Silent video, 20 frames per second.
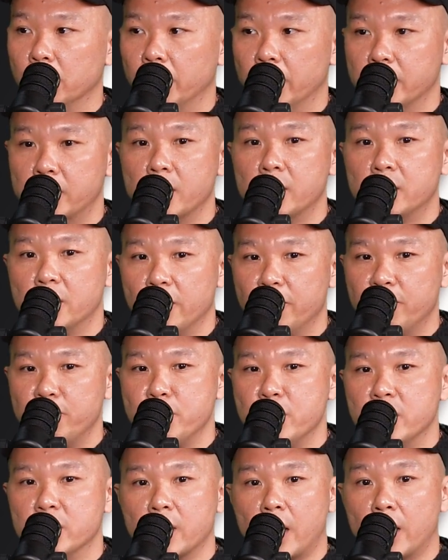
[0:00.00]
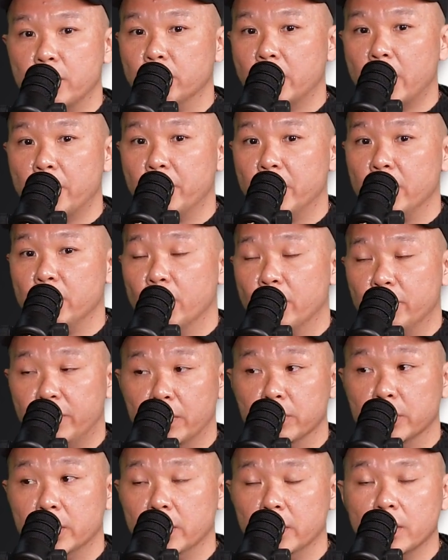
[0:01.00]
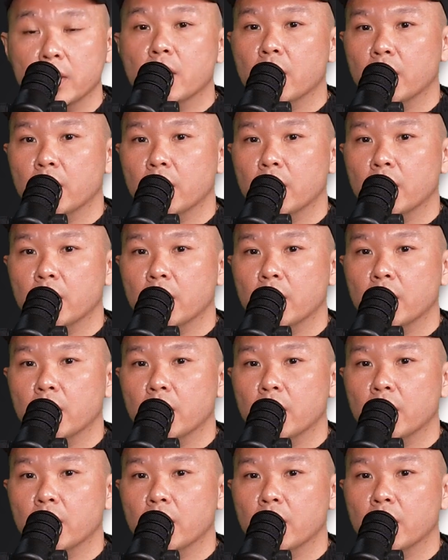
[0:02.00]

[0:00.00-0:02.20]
When I say serve, means I don't care whether you're a founder,